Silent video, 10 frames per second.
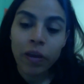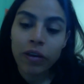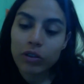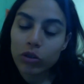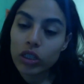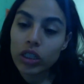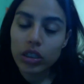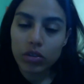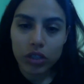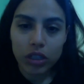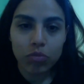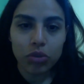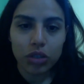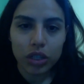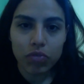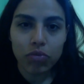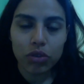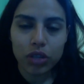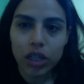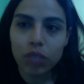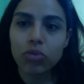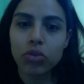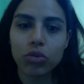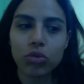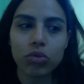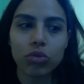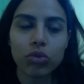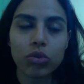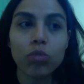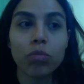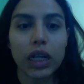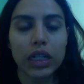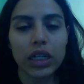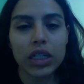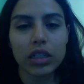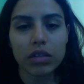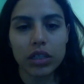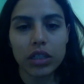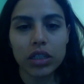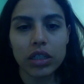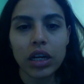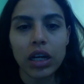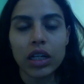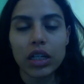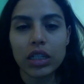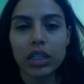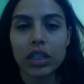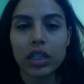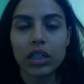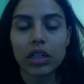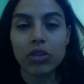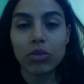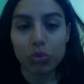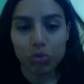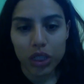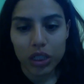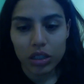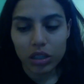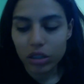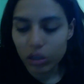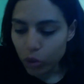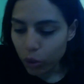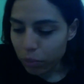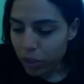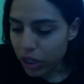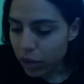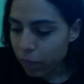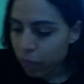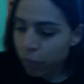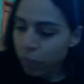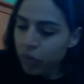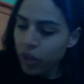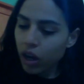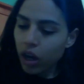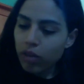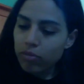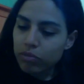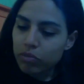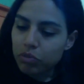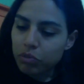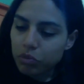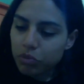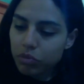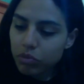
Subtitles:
so it is very important for them to make the activities in the current topic. Um,